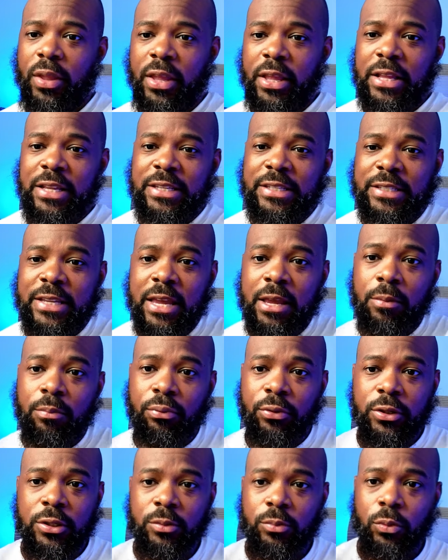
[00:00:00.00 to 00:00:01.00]
Same
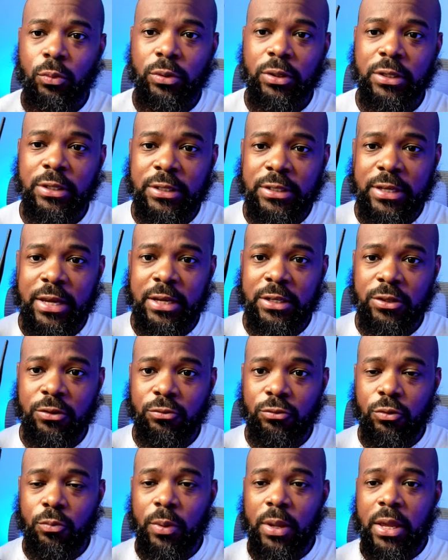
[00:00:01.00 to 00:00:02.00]
principle with the Disaster
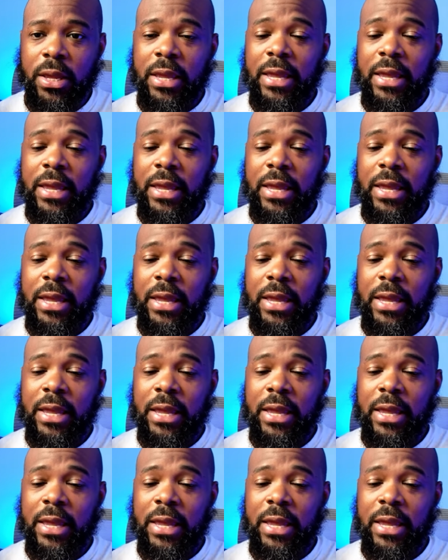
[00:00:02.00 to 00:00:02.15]
Group,